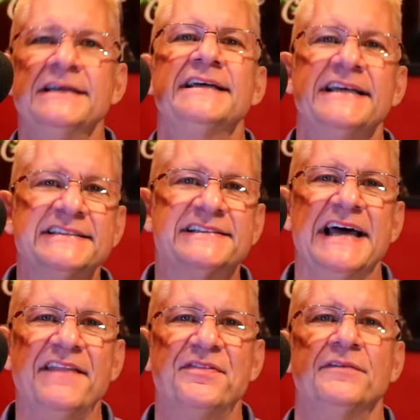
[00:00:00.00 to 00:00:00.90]
is
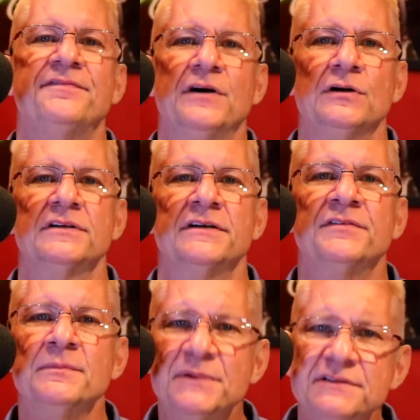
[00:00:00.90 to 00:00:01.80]
that the fault of
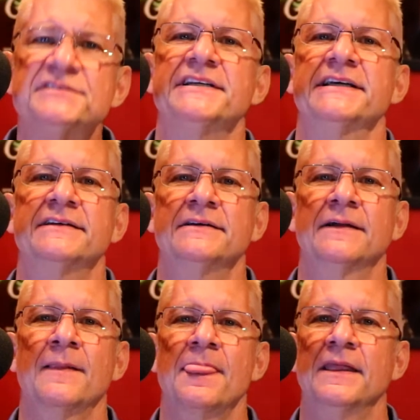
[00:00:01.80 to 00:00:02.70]
the music?
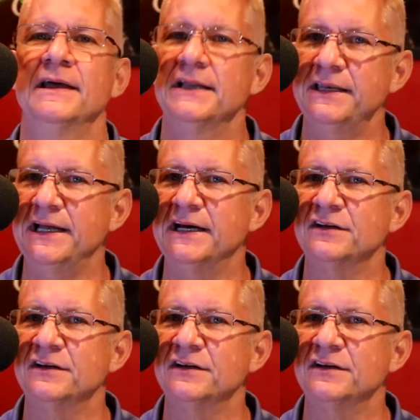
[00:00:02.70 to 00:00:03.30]
Not